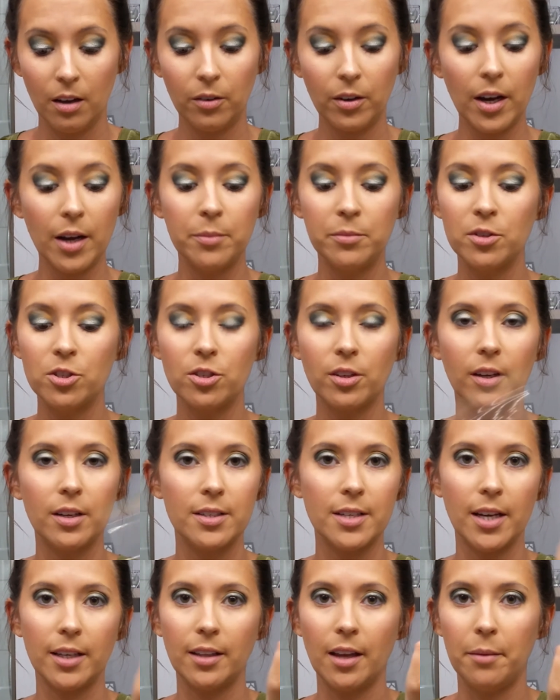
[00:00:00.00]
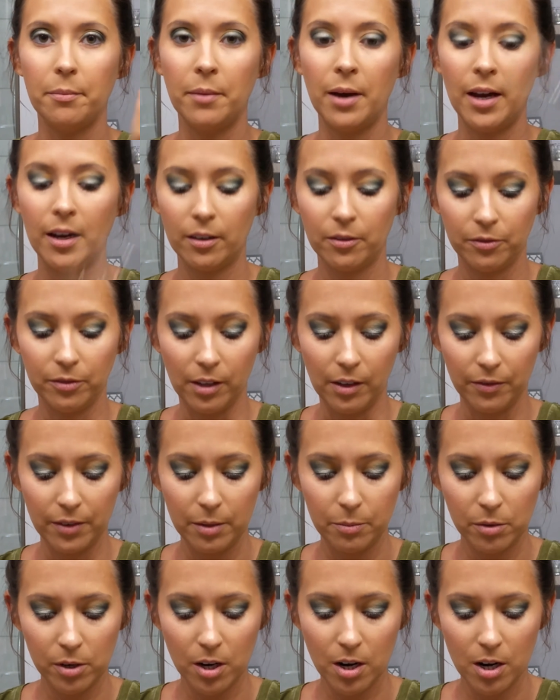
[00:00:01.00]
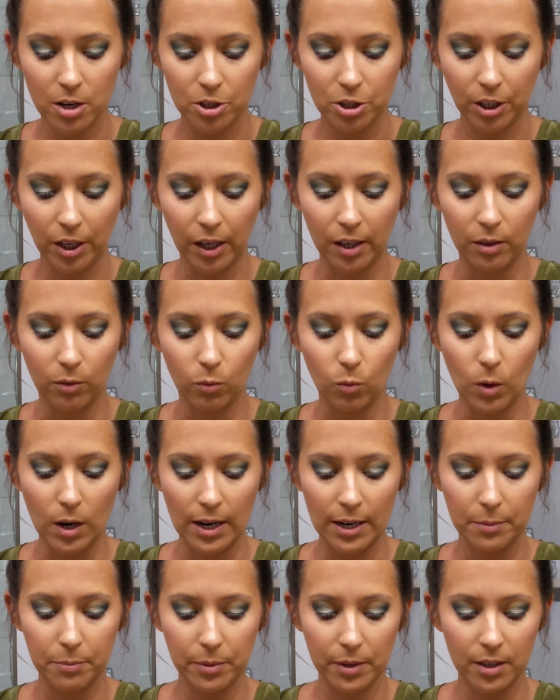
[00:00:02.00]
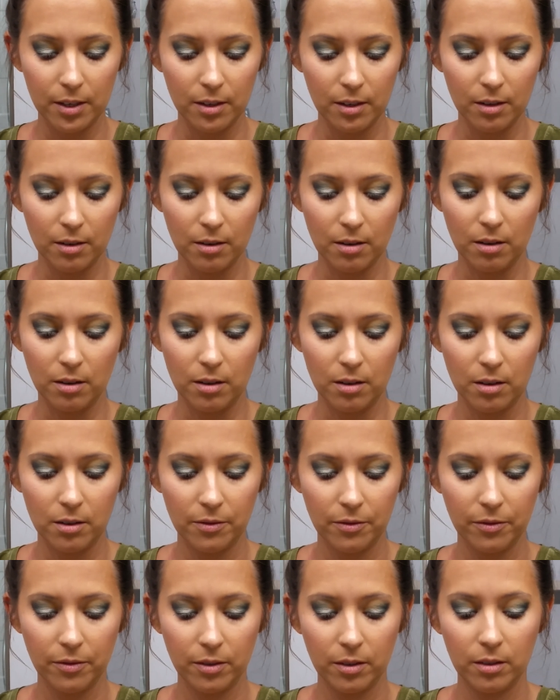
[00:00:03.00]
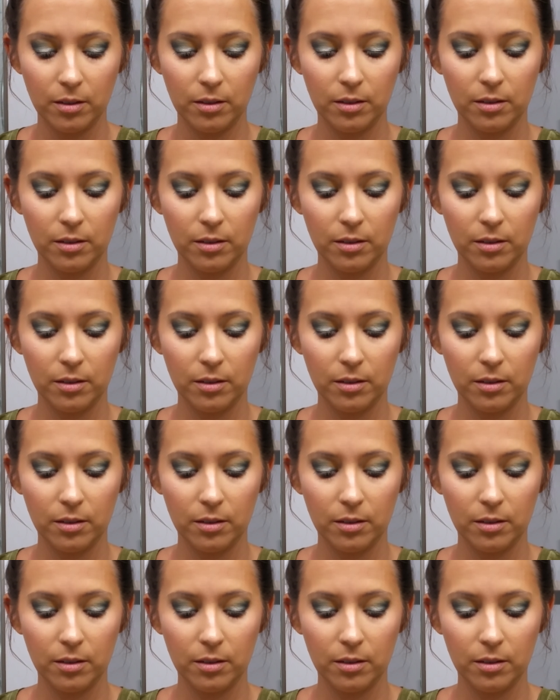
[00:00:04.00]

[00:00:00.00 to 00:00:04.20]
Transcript: Okay, I'm just going to take that MAC Fluffy brush, kind of wipe it off,